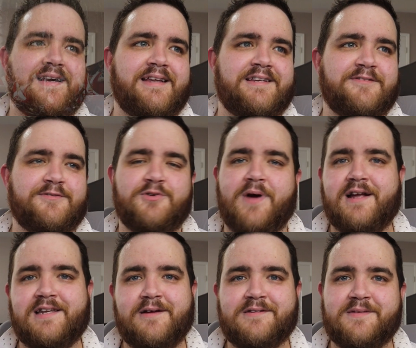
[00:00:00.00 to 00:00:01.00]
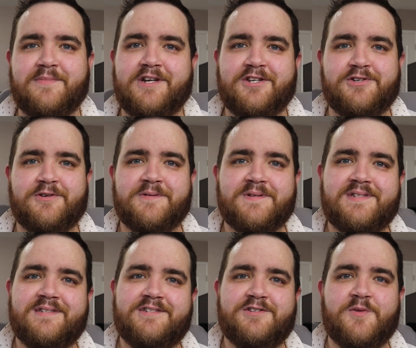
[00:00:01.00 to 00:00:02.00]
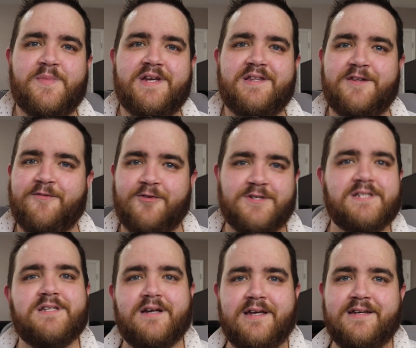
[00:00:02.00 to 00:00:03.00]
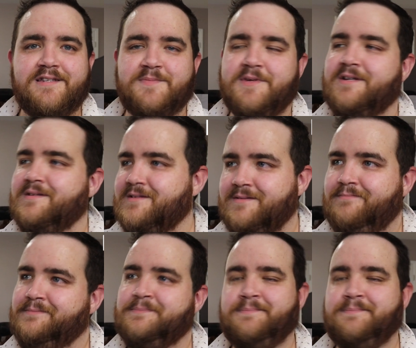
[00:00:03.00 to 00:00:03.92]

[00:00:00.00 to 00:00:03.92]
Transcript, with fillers: that I need to track down some miniatures to be the first Kentuckians because